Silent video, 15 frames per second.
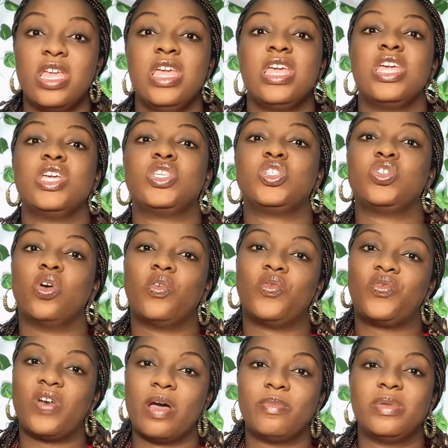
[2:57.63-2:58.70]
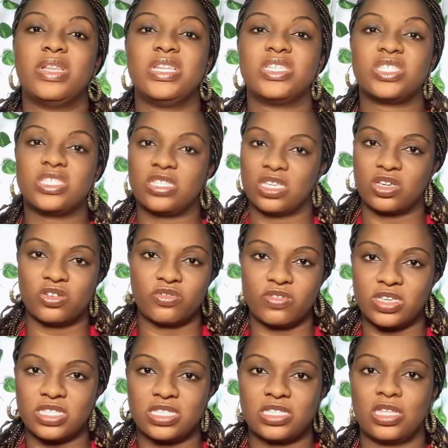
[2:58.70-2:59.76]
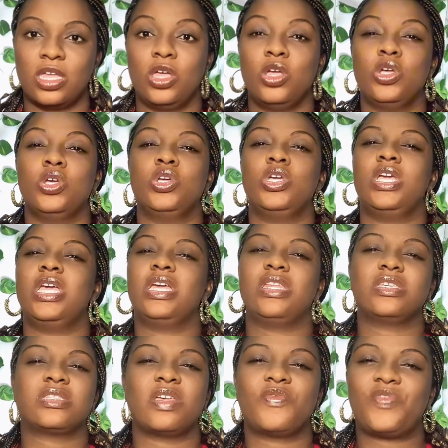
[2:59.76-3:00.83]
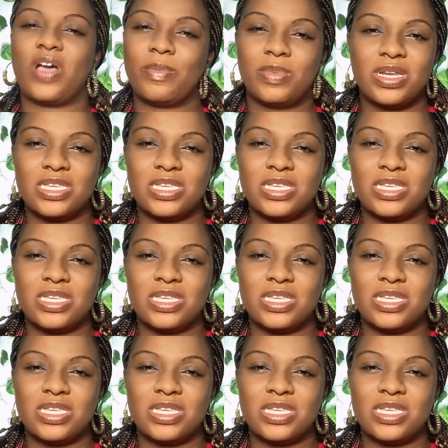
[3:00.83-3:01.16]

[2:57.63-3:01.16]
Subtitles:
It's your family secret. It is a family